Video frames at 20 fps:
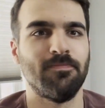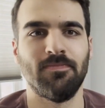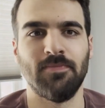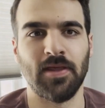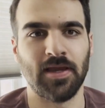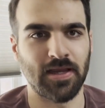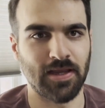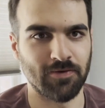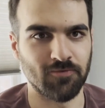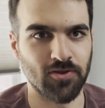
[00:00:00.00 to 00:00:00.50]

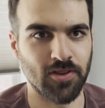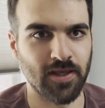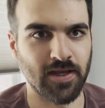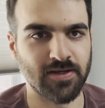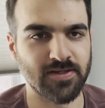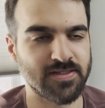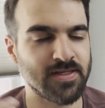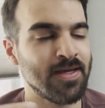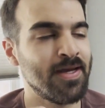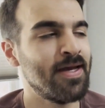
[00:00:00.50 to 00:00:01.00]
like everything
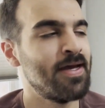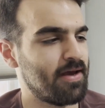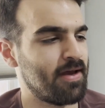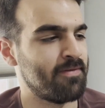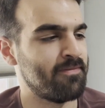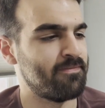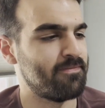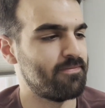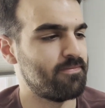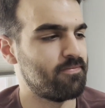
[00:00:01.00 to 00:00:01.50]
else.
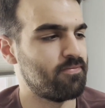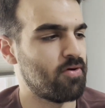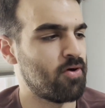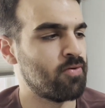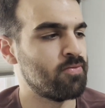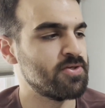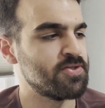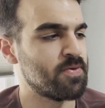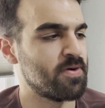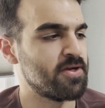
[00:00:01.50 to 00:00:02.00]
I've
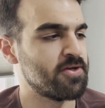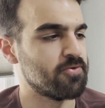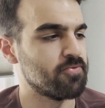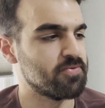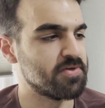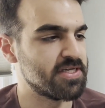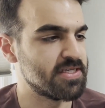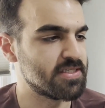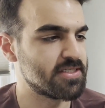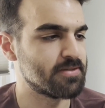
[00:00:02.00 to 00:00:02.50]
always wanted to
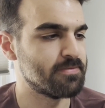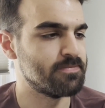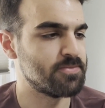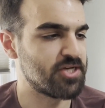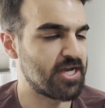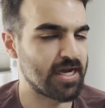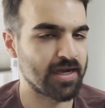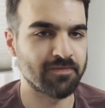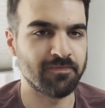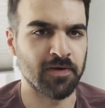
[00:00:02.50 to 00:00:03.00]
read some
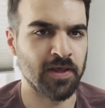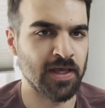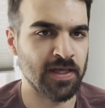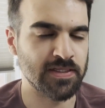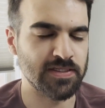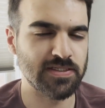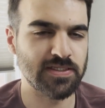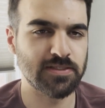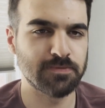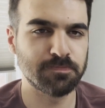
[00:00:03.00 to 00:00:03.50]
Jack
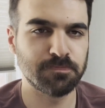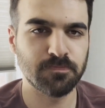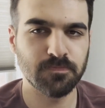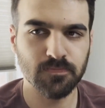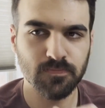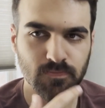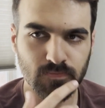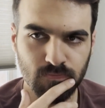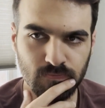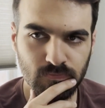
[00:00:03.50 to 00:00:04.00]
Vance
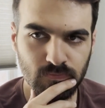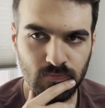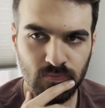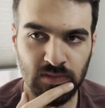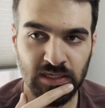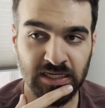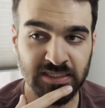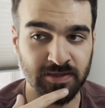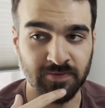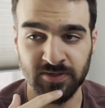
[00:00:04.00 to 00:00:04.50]

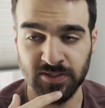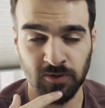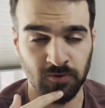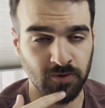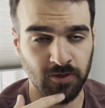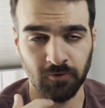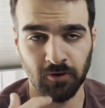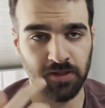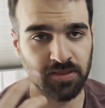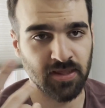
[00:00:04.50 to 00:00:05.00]
because I've just
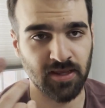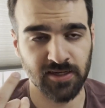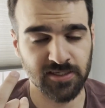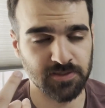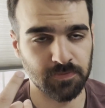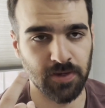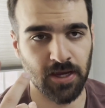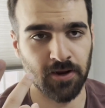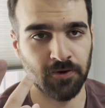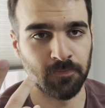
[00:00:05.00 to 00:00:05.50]
heard great things
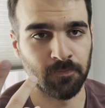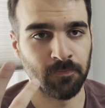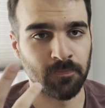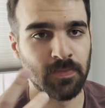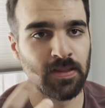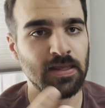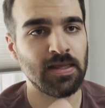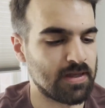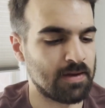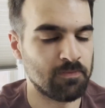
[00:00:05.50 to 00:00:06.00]
about him.
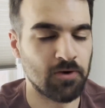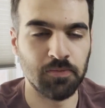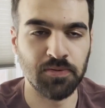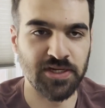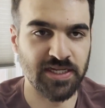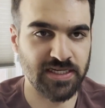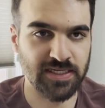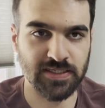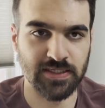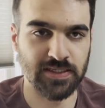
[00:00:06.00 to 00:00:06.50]
I'm hoping
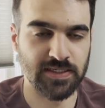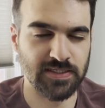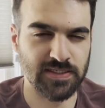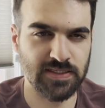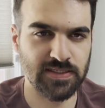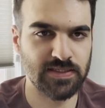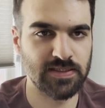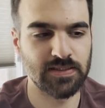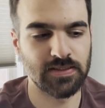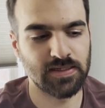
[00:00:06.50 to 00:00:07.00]
to get to
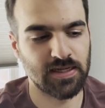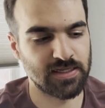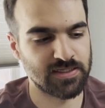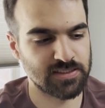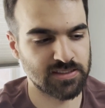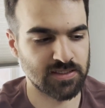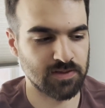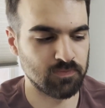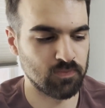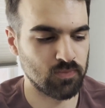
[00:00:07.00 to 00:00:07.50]
this at some